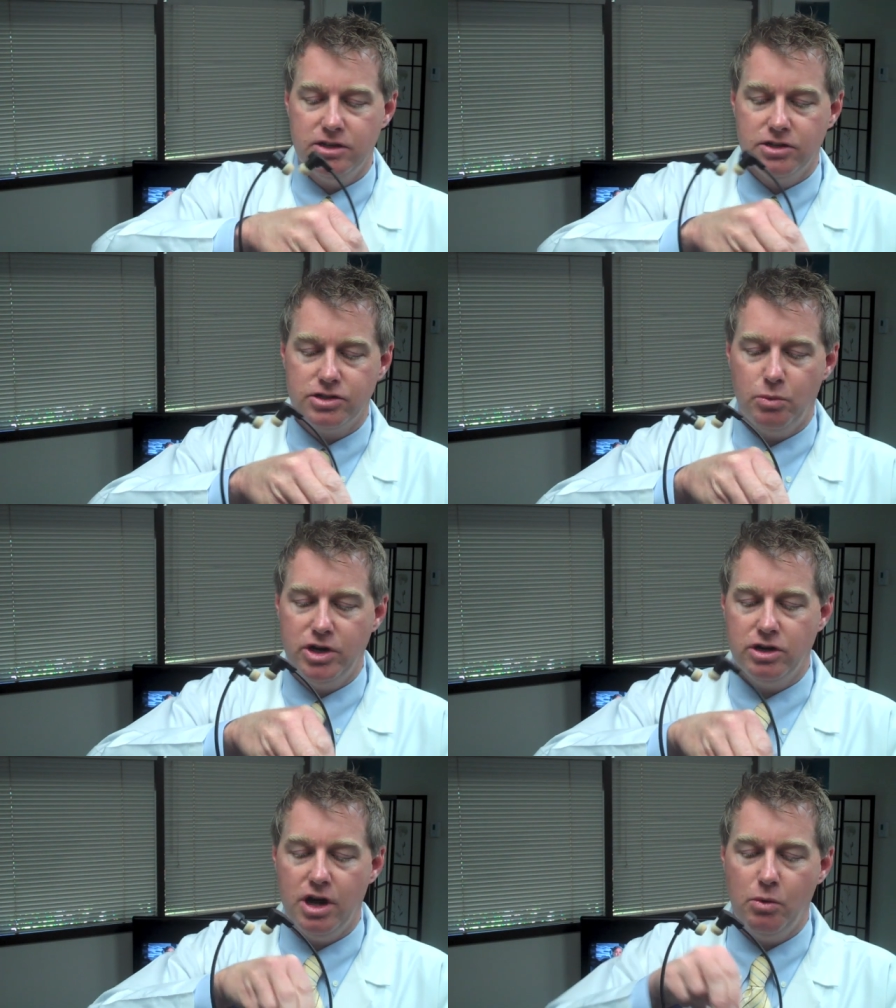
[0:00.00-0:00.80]
So when
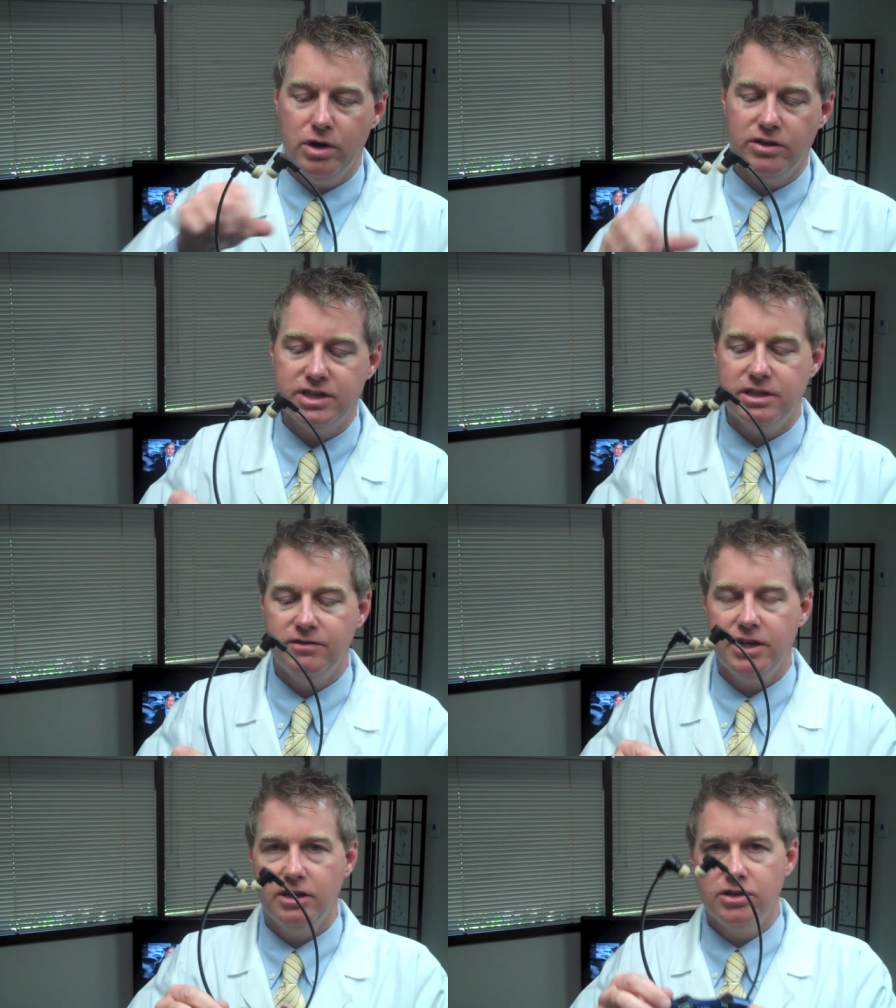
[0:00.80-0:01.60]
you're not wearing the
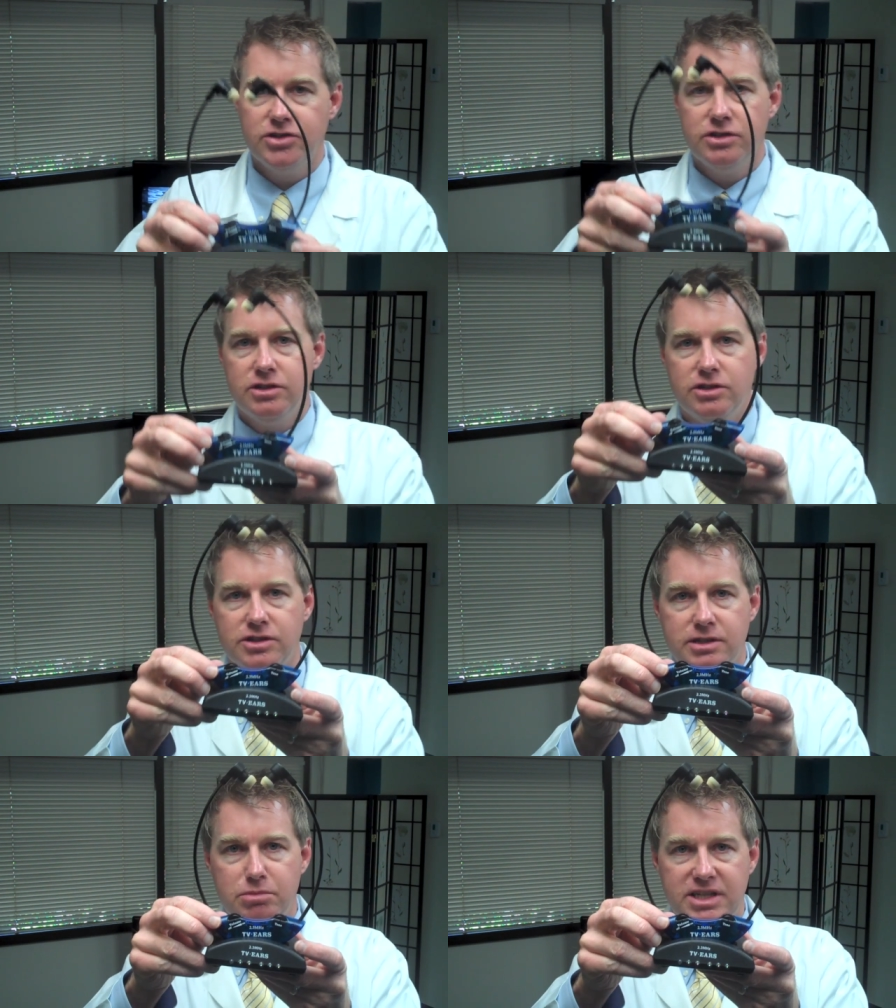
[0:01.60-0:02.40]
TV Ears, you
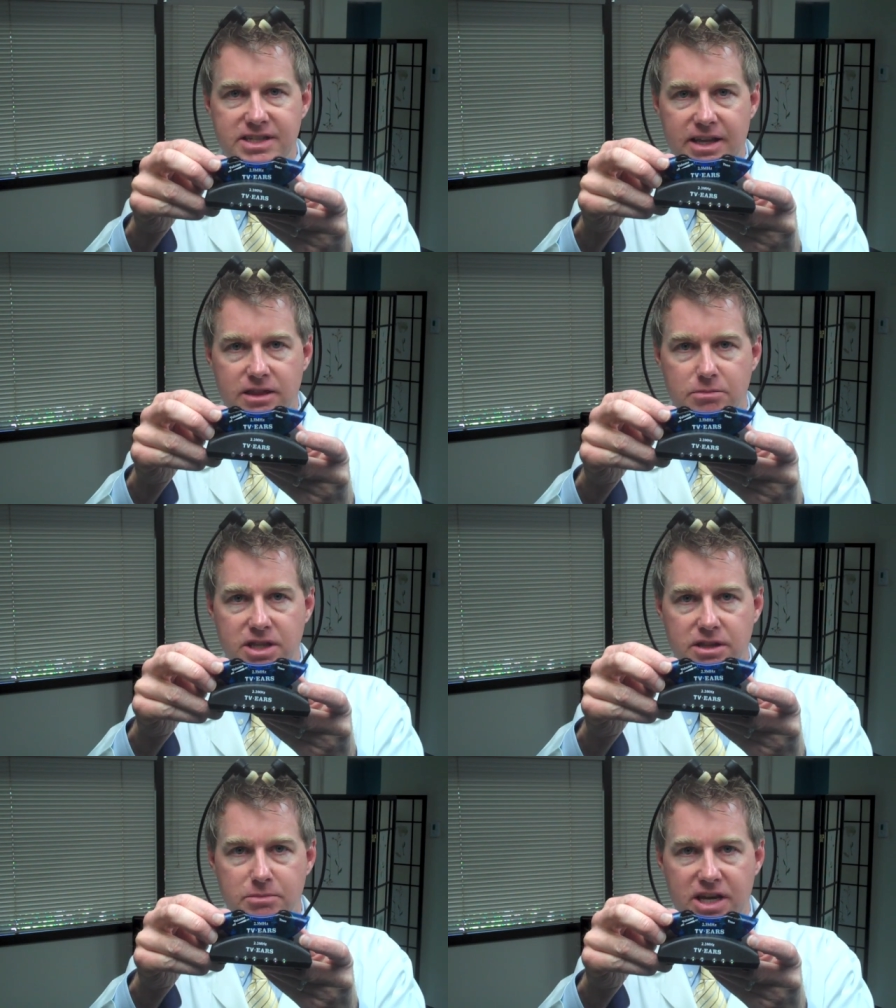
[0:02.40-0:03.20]
simply set them
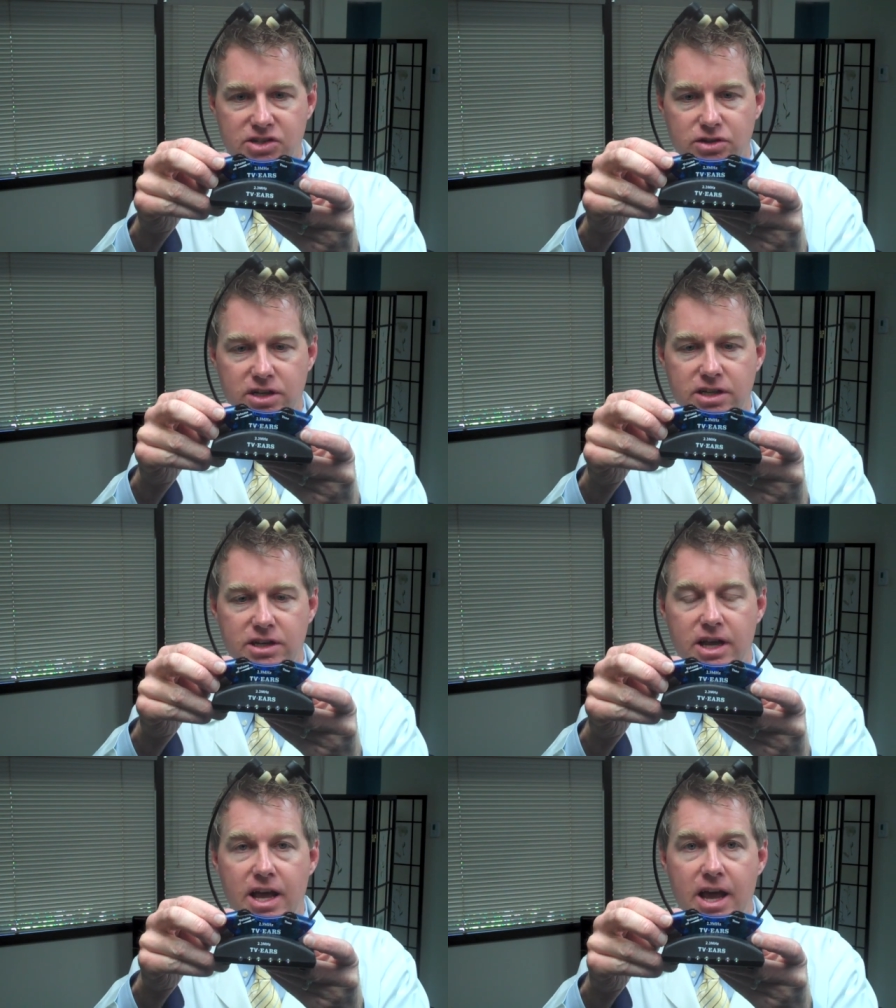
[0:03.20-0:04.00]
in the base unit
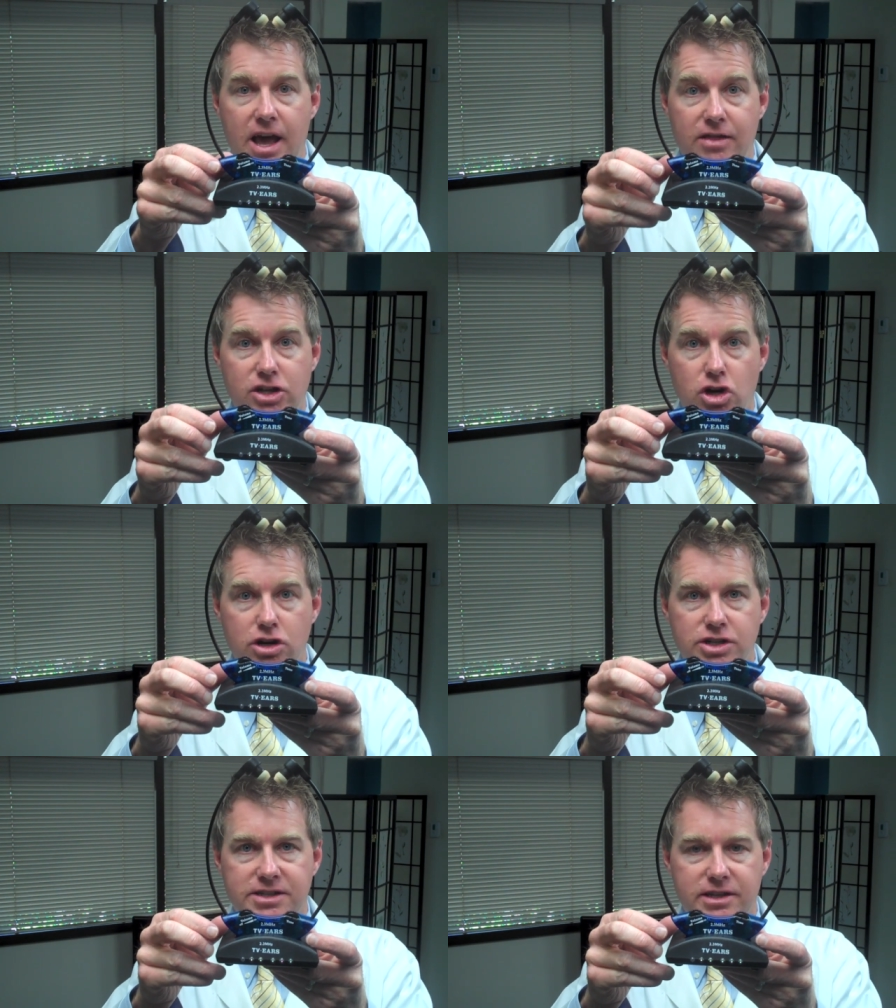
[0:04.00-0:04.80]
and that
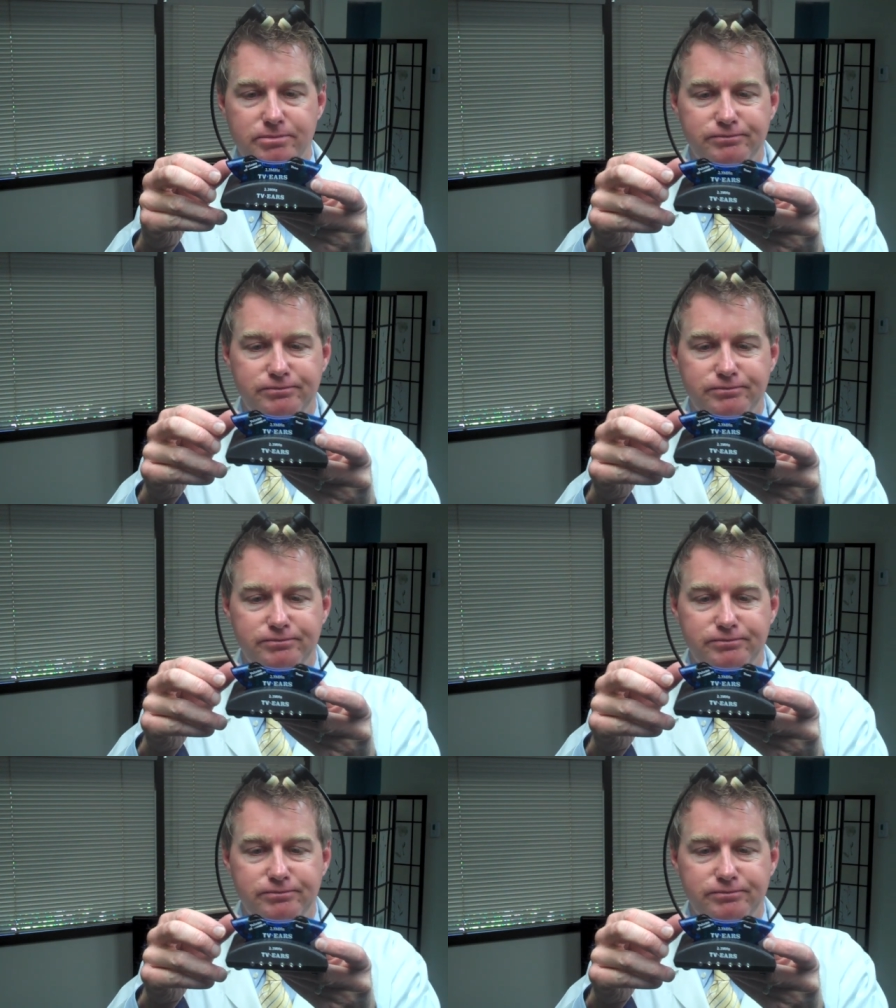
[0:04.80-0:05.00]
charges them.